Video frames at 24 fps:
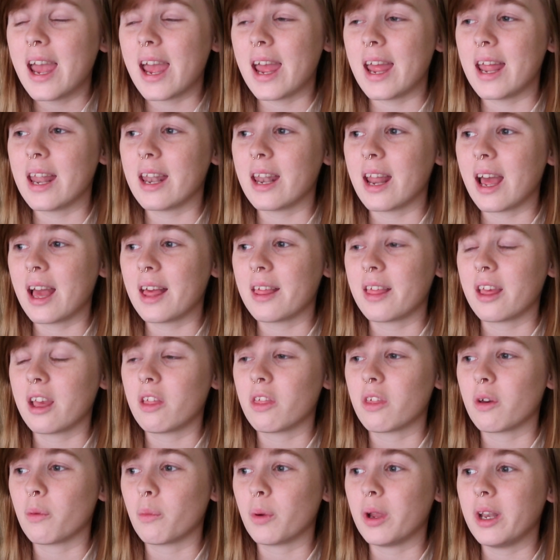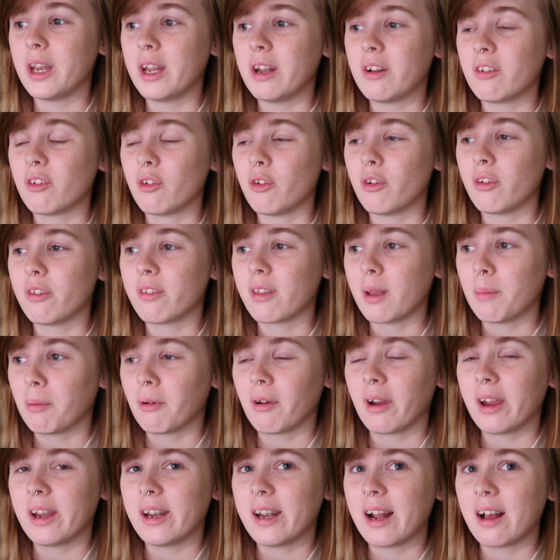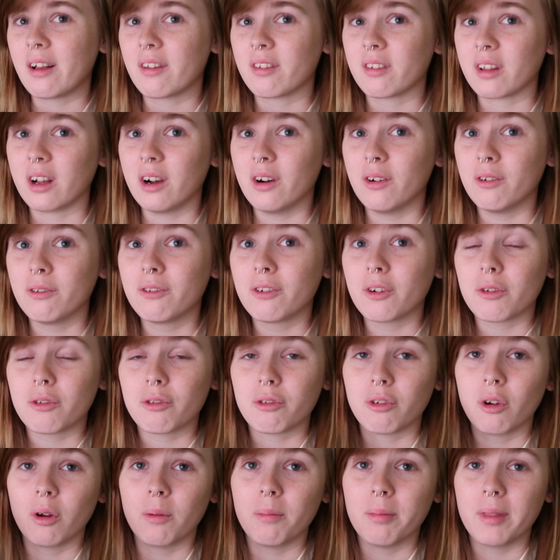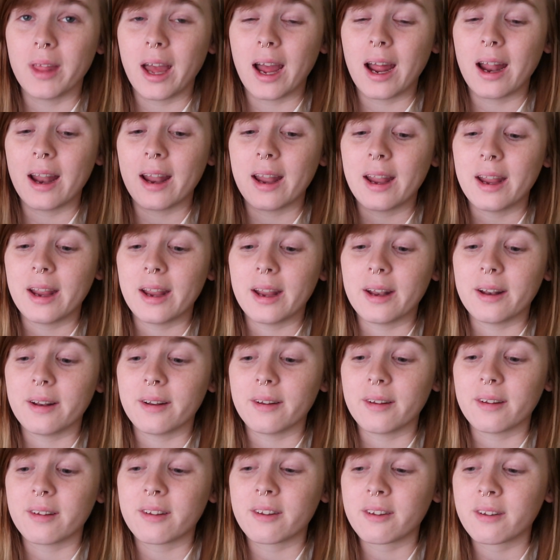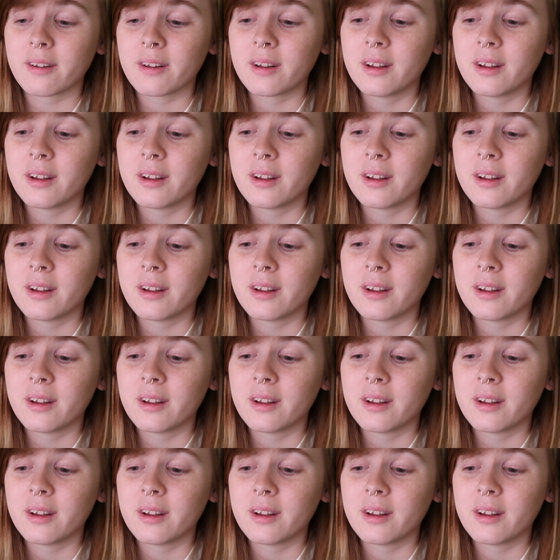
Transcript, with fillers: And I think that we need to separate ourselves from that and